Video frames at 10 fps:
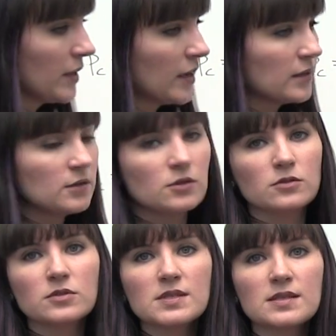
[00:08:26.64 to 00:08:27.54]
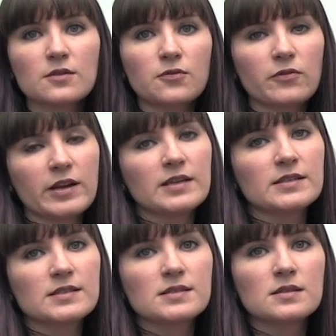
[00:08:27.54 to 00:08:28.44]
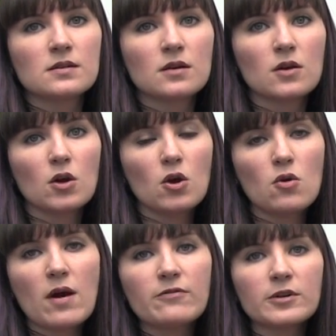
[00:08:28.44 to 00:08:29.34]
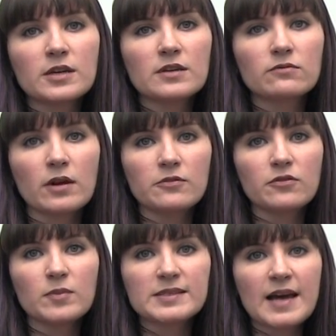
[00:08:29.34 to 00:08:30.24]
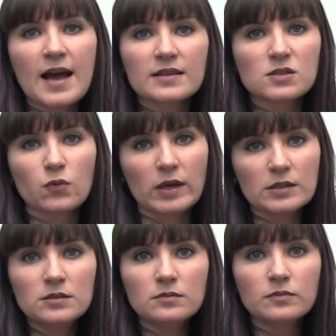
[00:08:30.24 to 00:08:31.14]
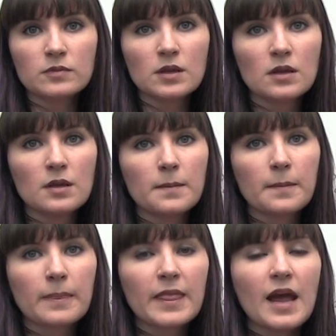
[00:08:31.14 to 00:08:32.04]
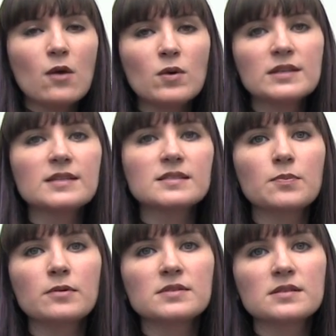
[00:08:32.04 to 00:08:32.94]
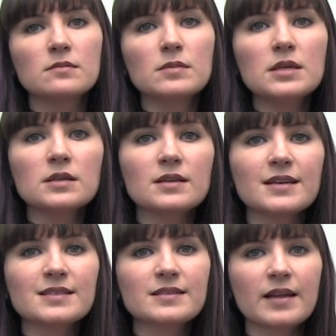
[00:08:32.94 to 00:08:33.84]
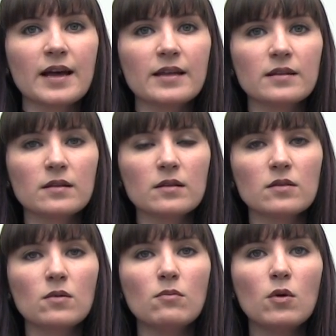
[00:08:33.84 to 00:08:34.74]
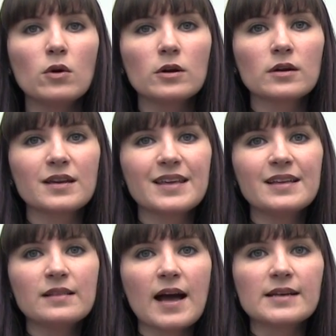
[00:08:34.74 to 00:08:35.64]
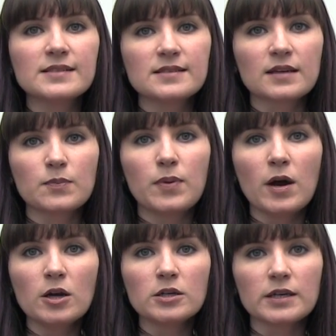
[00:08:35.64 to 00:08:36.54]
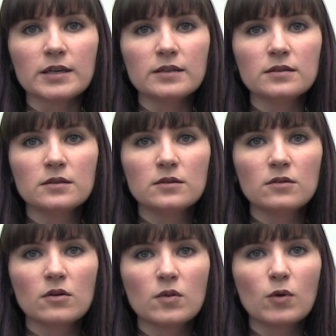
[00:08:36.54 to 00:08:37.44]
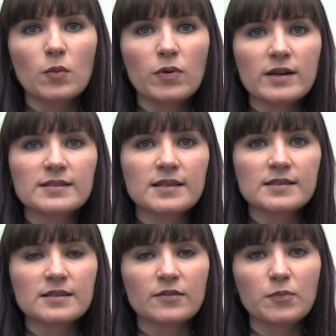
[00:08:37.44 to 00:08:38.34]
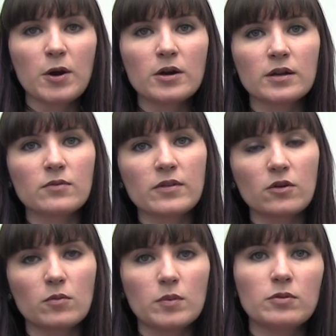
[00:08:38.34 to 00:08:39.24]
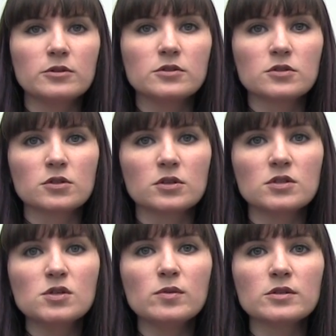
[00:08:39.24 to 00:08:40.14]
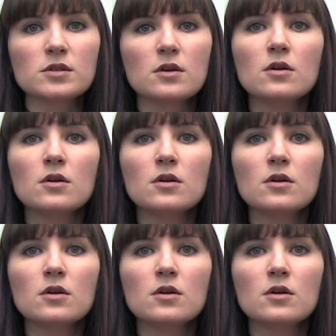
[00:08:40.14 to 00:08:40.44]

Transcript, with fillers: that used the phrase, whoever can run from attacks will. And what that's supposed to mean is that the more elastic party, or the more price sensitive party, whether it be producers or consumers,